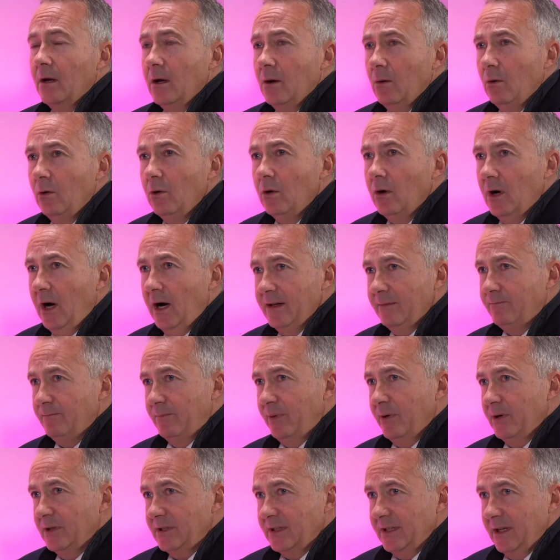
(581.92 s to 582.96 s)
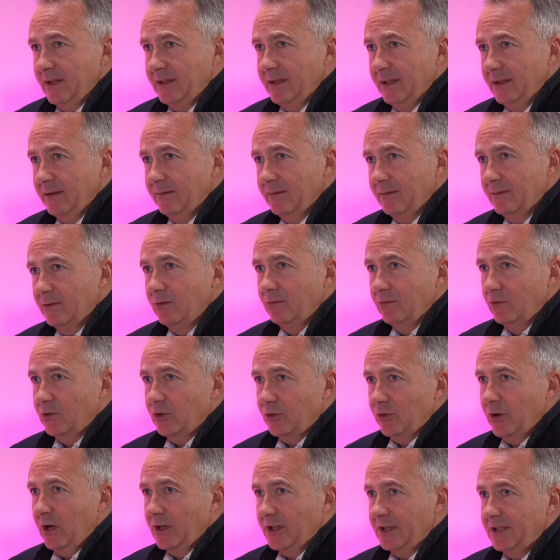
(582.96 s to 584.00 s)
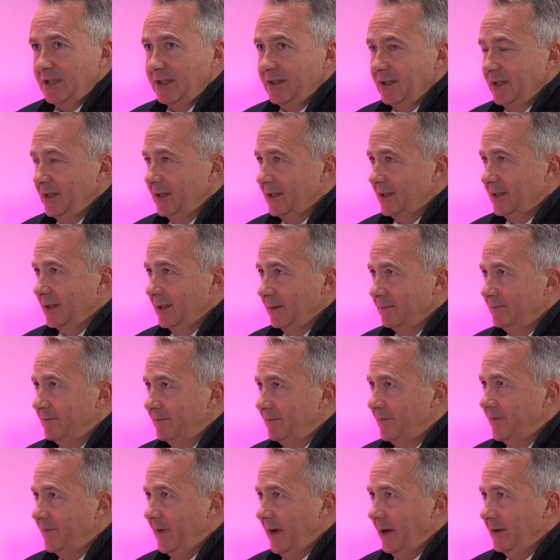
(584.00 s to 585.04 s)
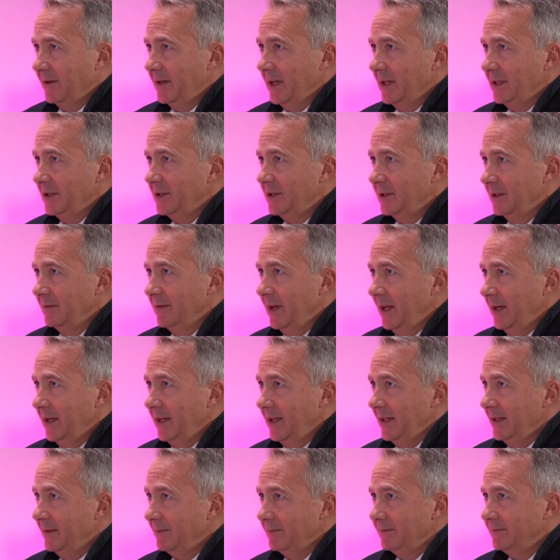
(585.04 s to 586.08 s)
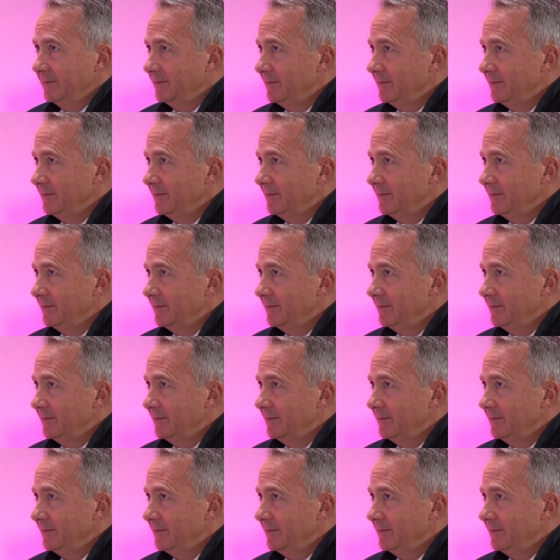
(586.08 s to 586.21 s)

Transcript: Well, look, I think trust is the foundation of any